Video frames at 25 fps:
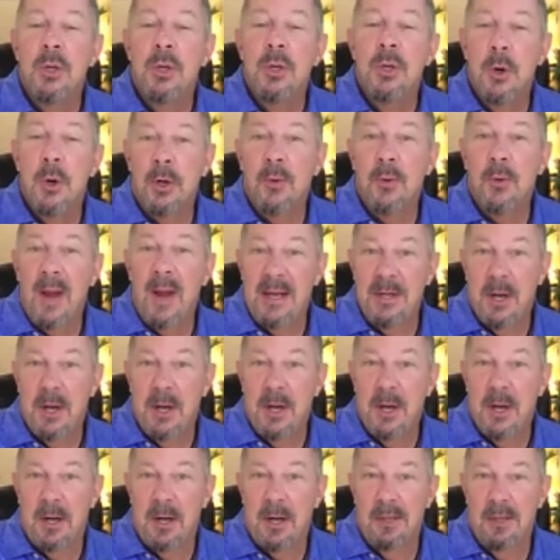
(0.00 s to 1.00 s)
your
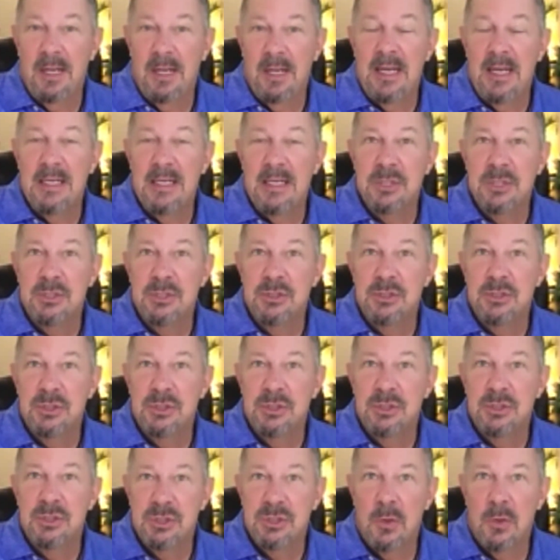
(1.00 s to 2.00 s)
granddaughter is
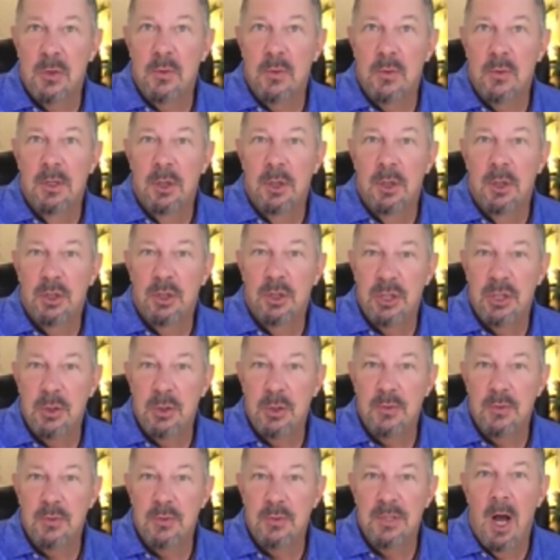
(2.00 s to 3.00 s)
so
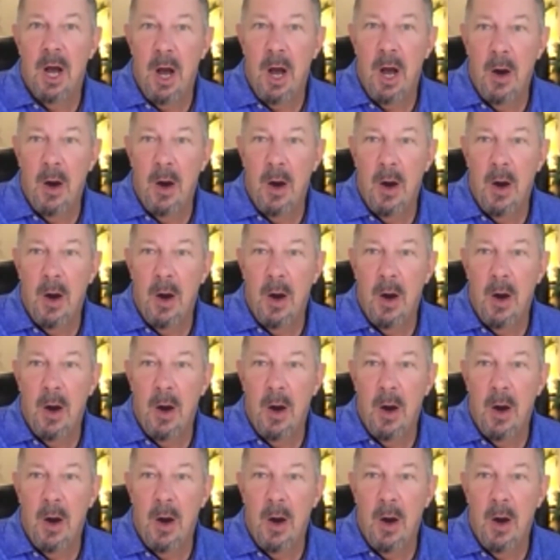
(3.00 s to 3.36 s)
cute.